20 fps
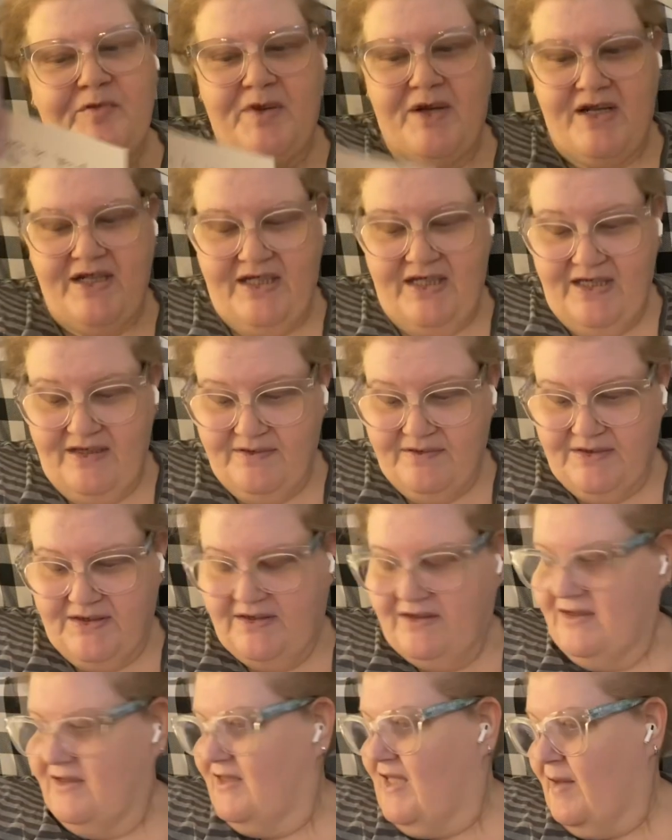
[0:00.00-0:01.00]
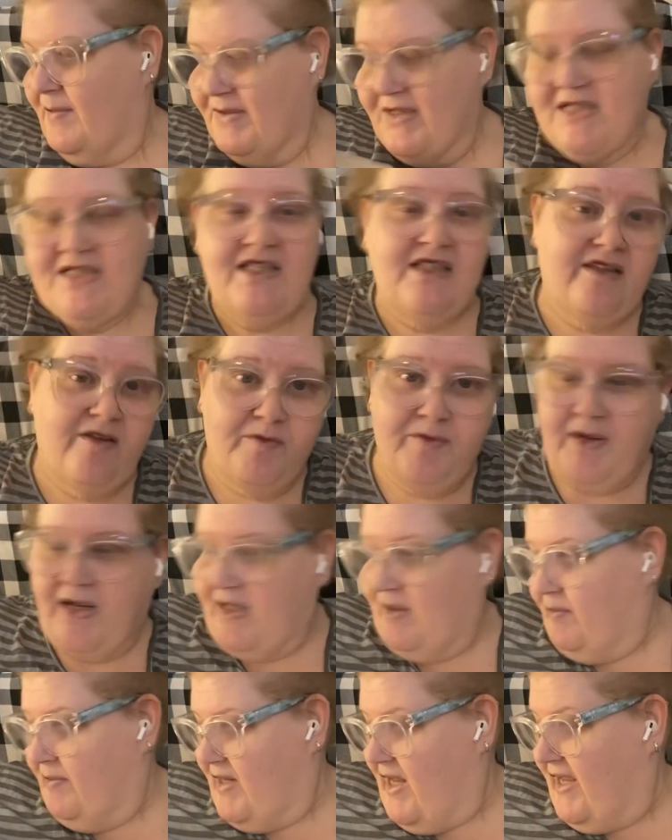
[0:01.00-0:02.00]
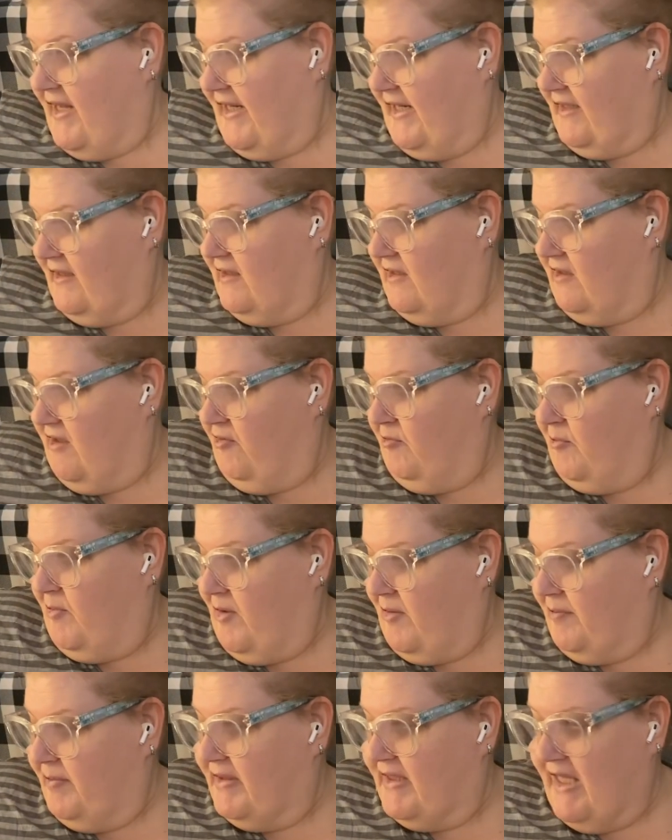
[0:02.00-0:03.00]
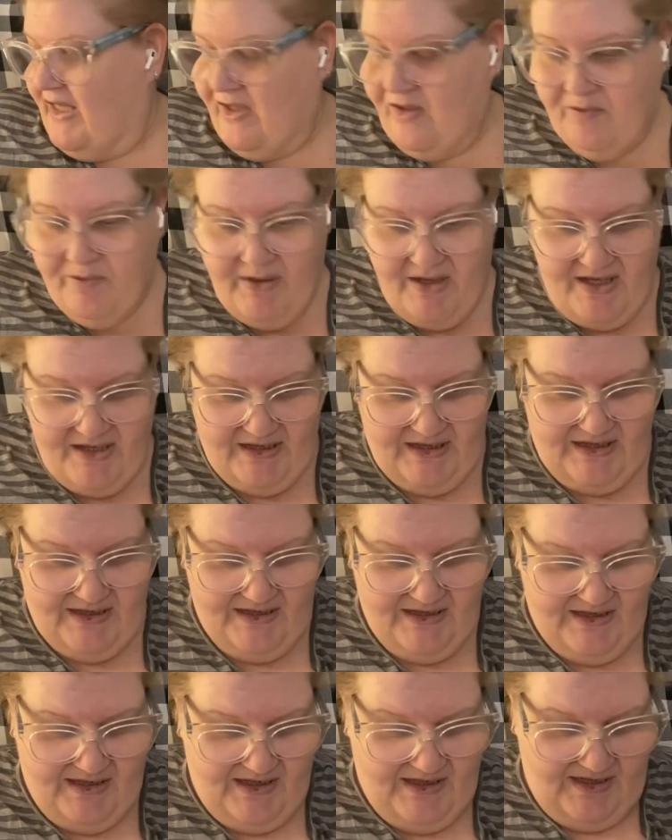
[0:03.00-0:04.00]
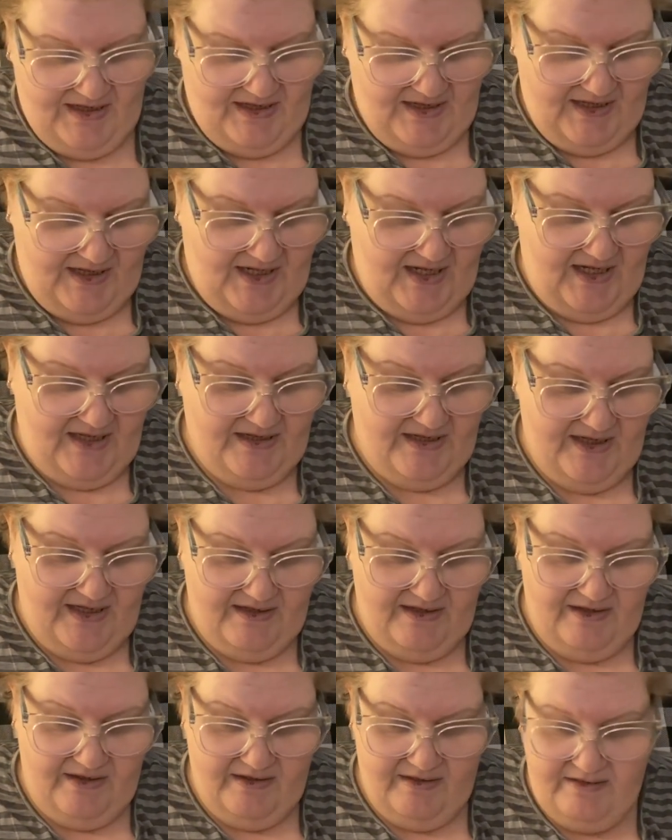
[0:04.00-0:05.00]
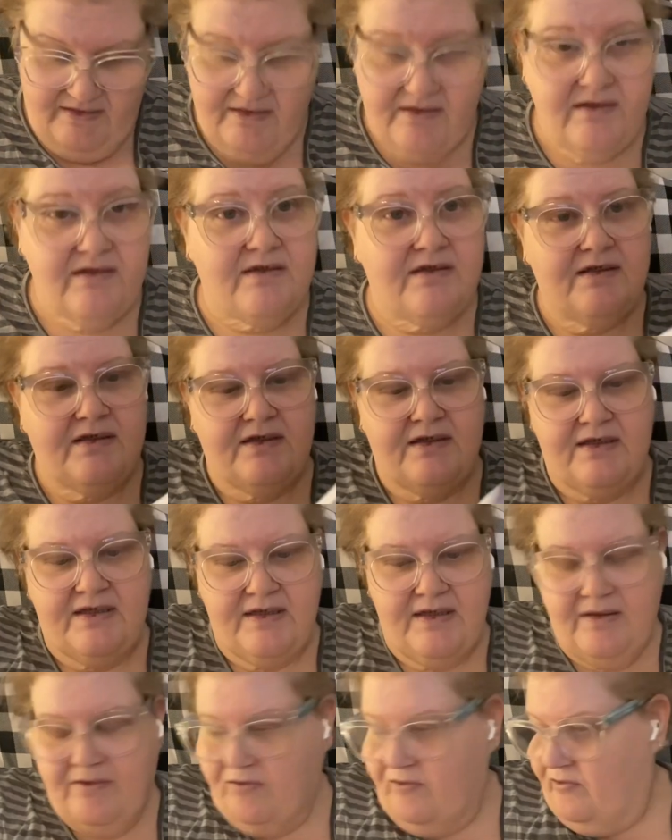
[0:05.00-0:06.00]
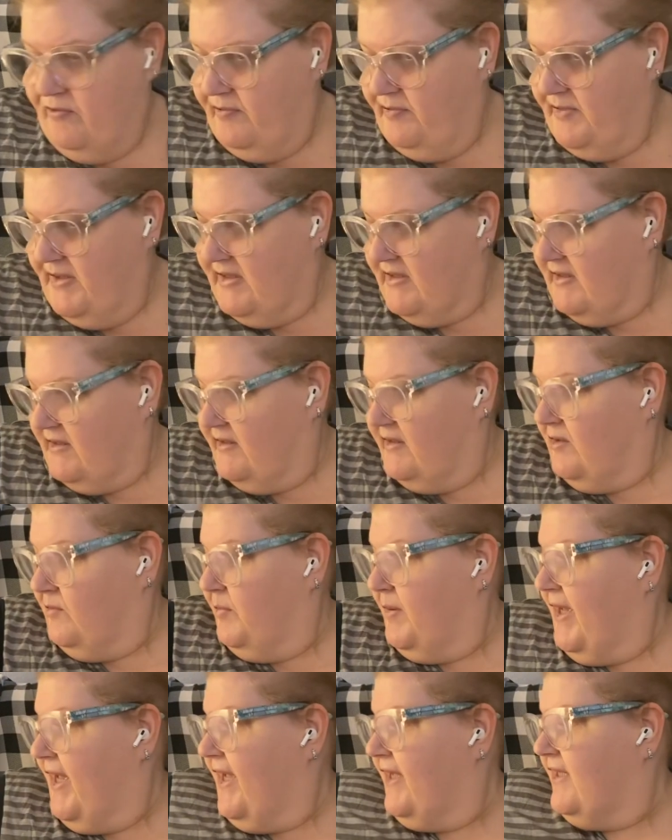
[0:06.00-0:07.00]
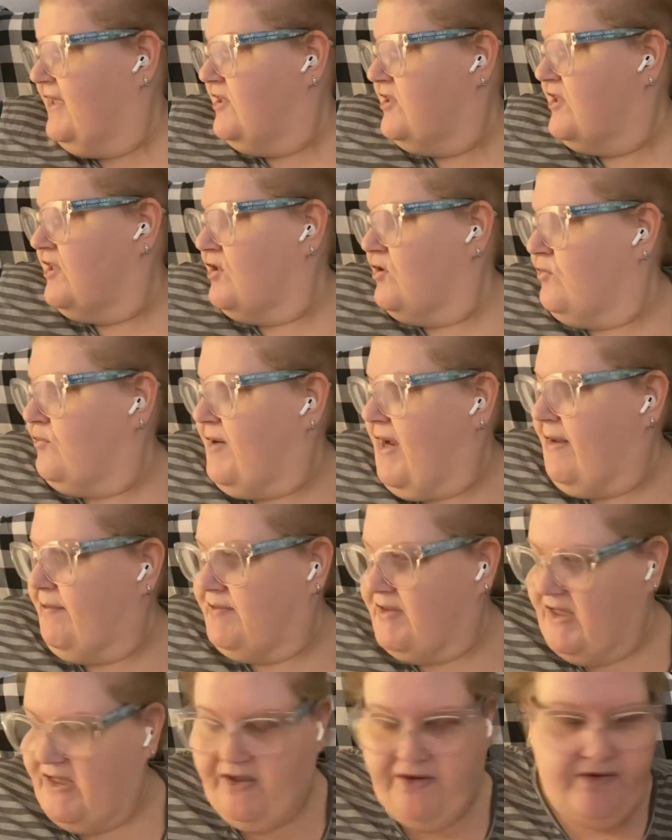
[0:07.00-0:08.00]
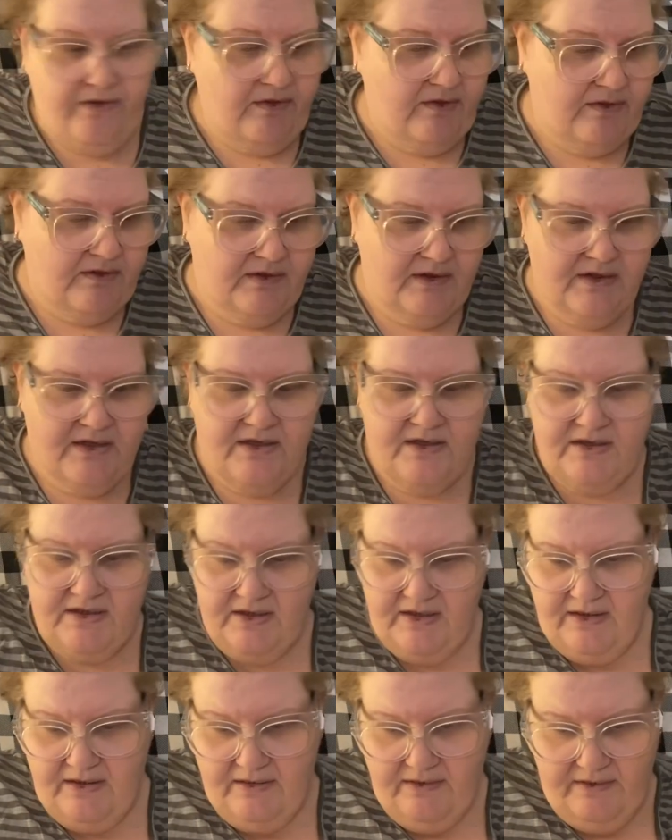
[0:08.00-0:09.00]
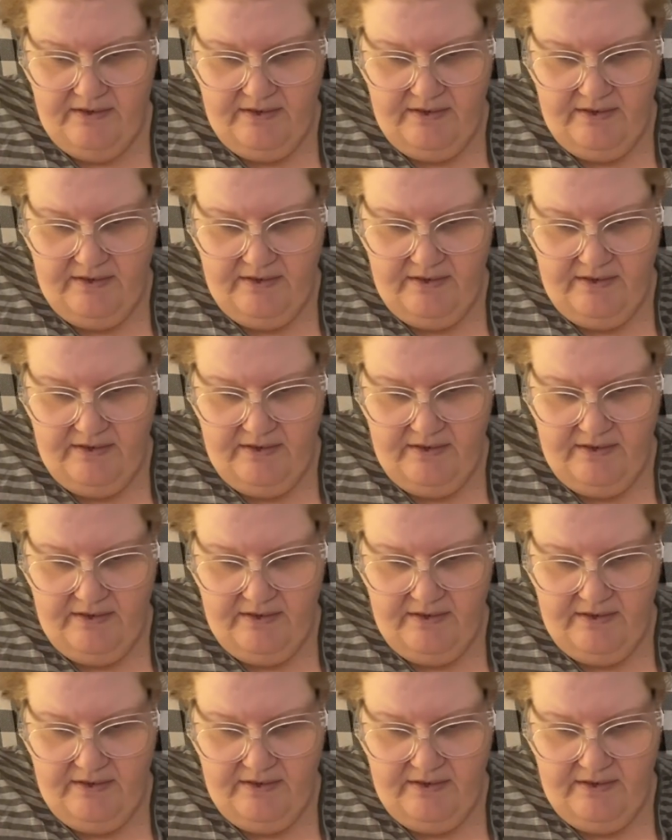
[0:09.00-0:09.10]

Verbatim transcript: Bonnie. I mean, this is a love, Bonnie, but I added the love part. But thank you, Bonnie. And then the, there's a little package that's wrapped here. Let's see.